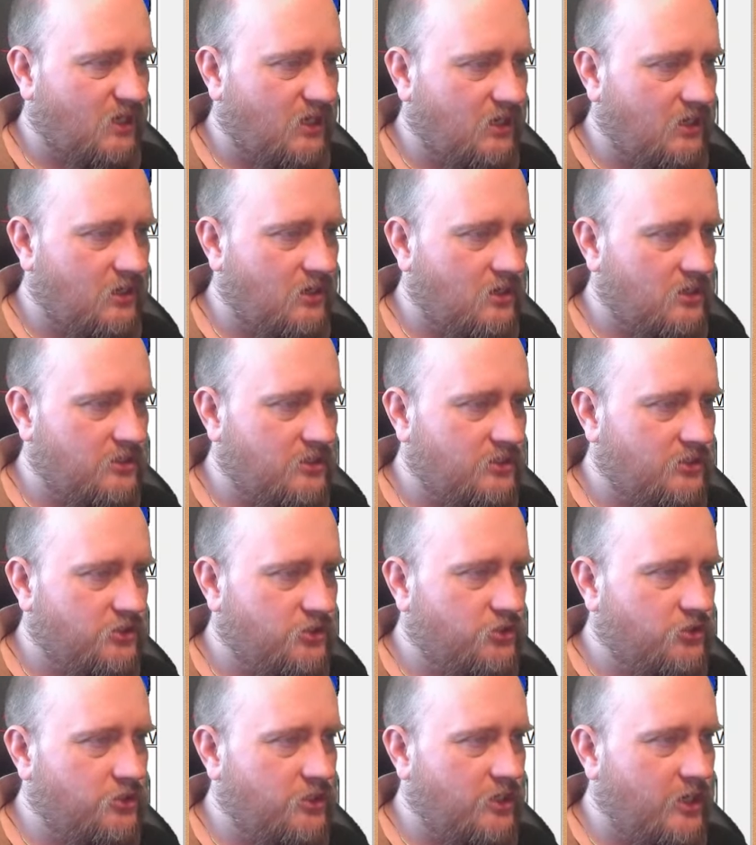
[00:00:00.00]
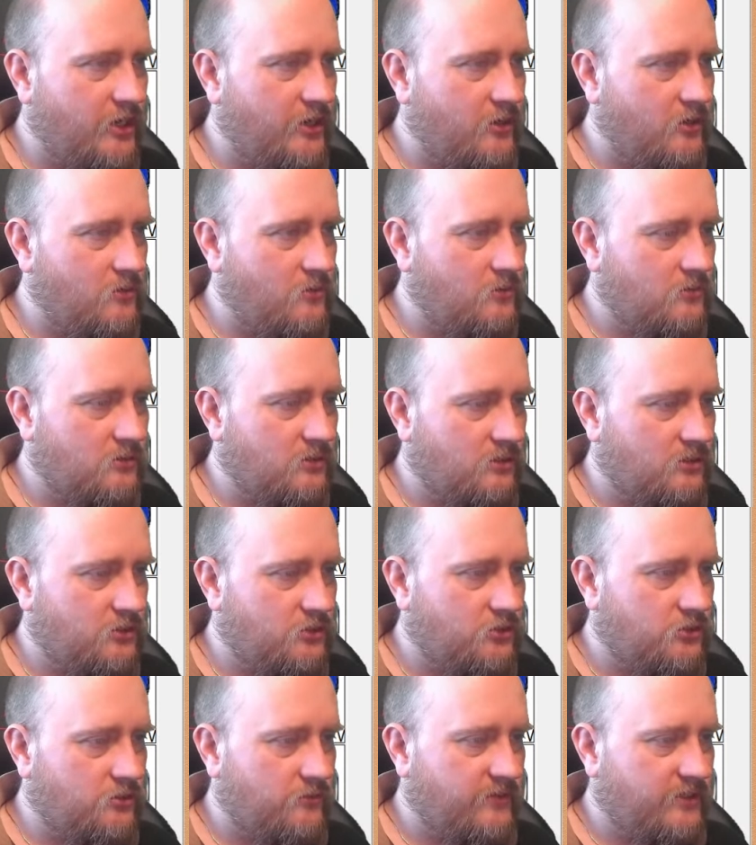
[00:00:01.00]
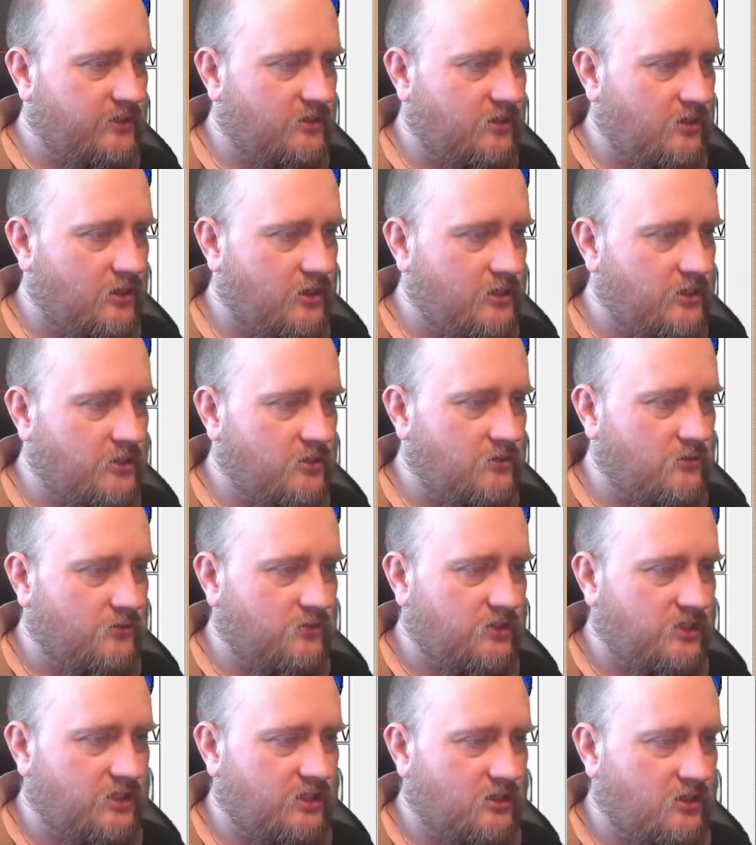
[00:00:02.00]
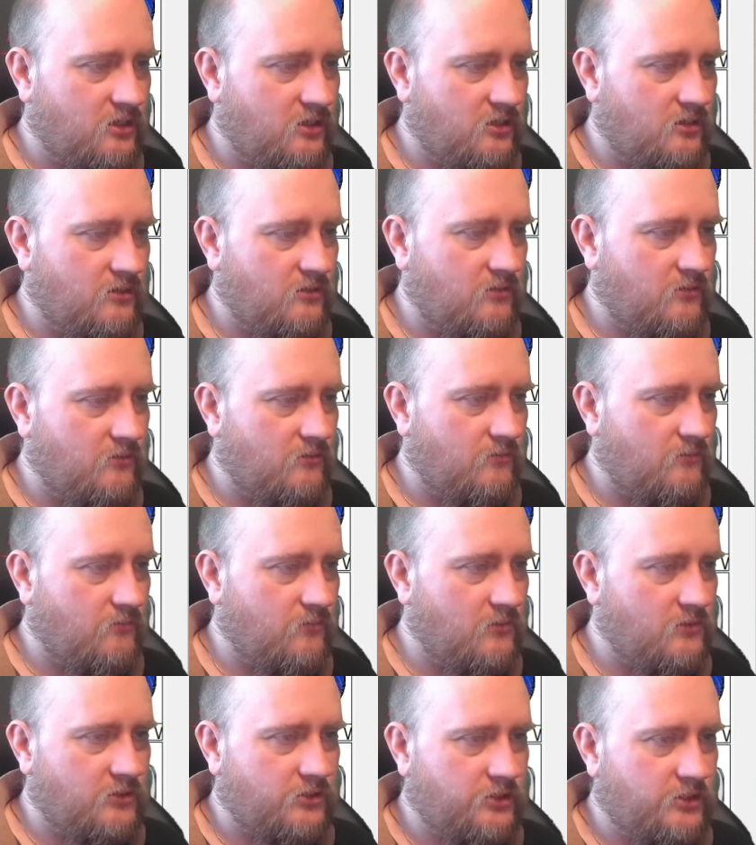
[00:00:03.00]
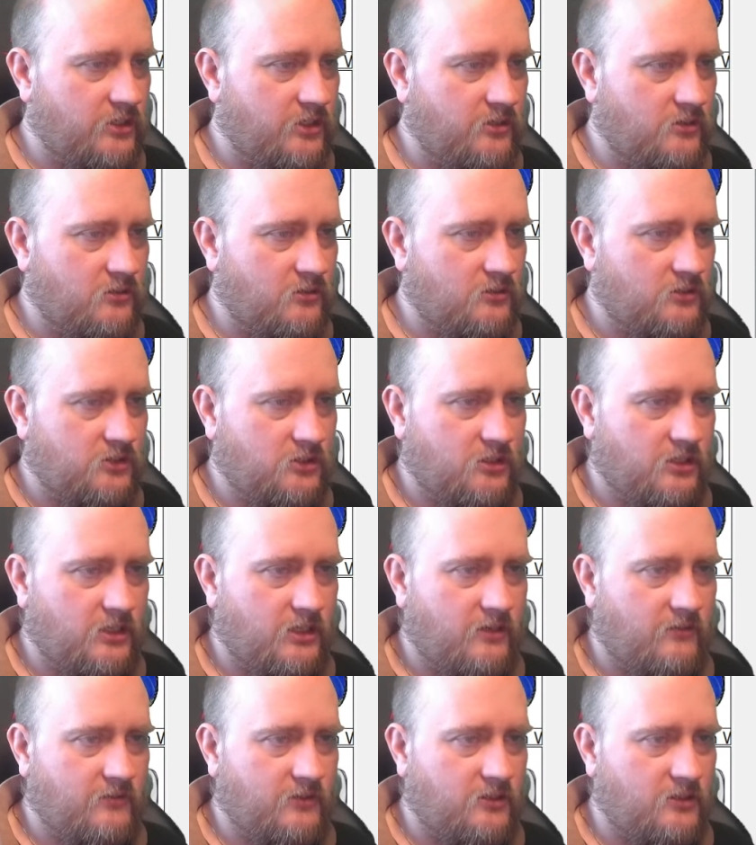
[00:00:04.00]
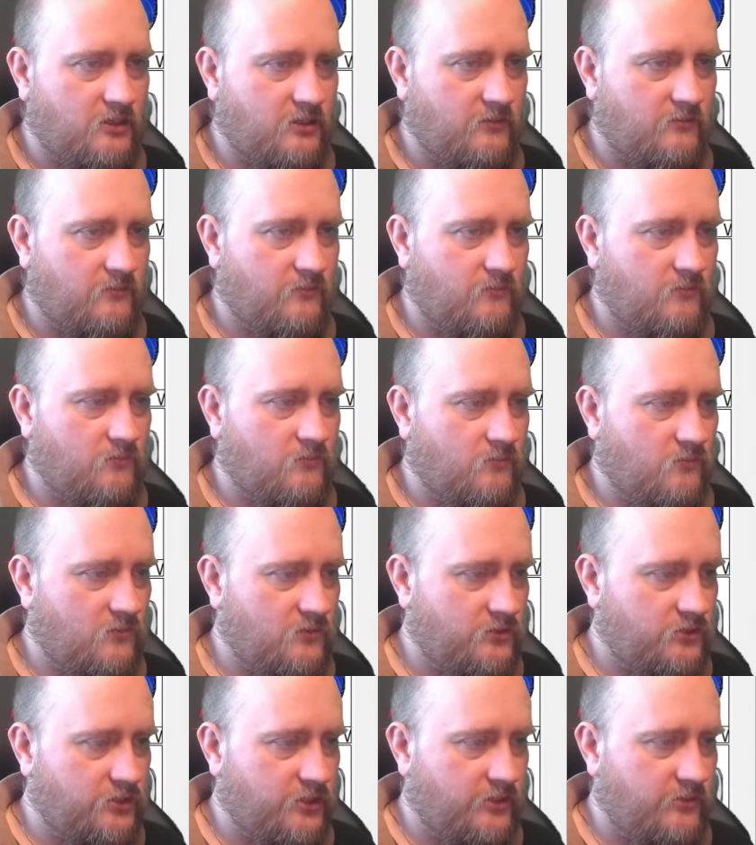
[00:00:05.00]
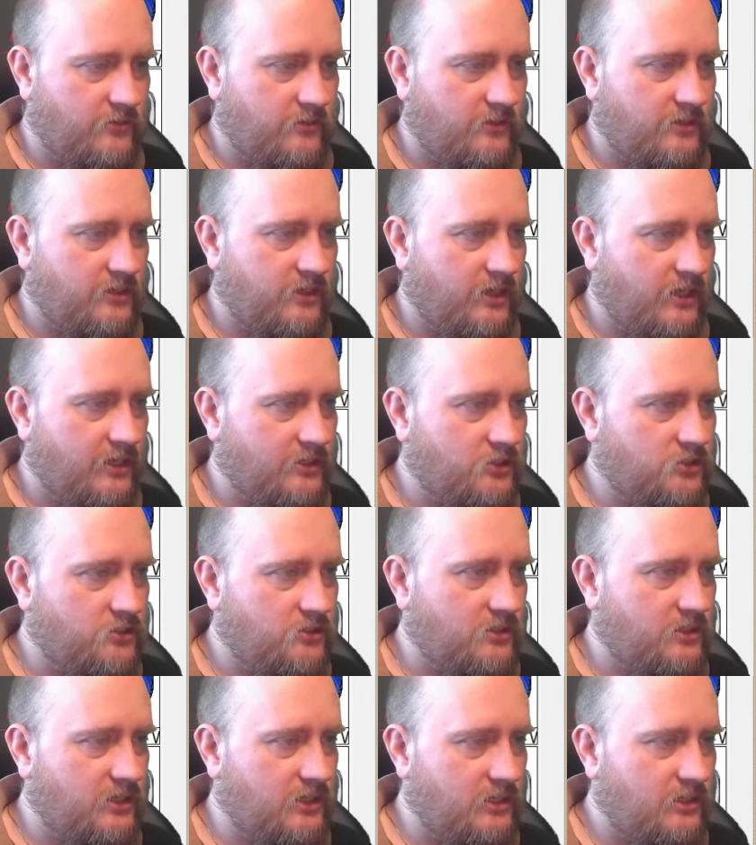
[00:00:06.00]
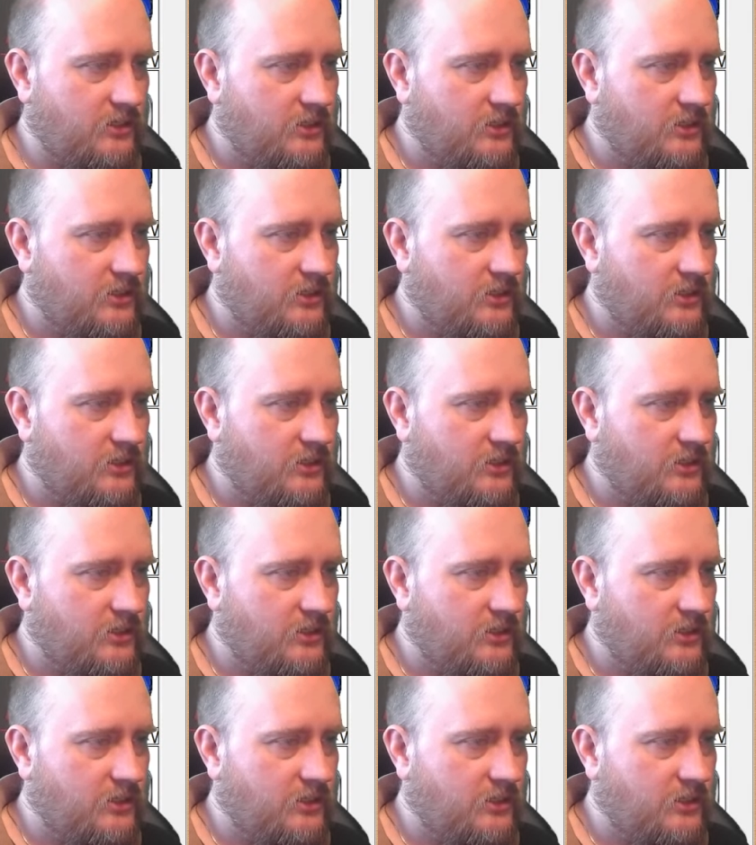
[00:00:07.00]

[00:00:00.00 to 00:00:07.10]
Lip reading: a shadow. Should we try using a wall shadow? Also, I want a wall shadow directional.